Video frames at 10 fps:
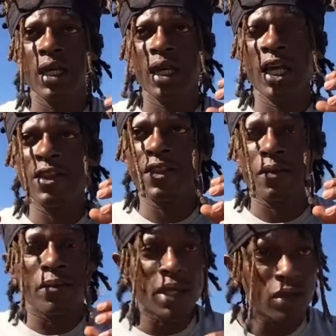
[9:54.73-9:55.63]
in the
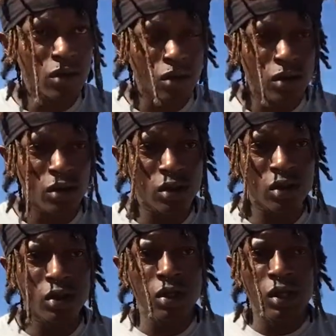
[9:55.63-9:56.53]
middle
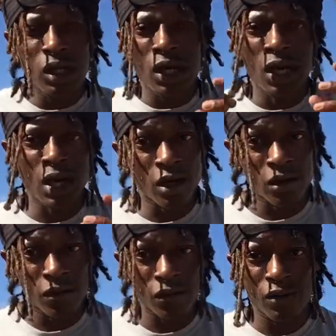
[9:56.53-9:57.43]

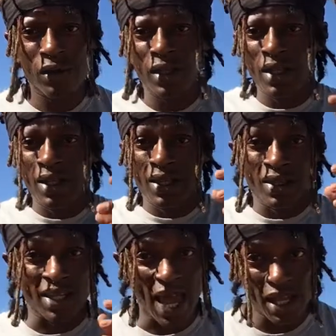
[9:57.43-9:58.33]
of the
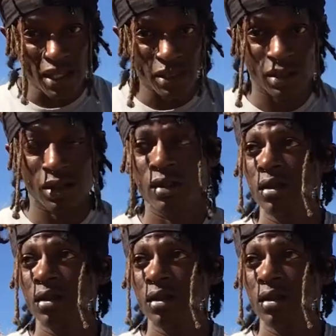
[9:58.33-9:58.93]
galaxy,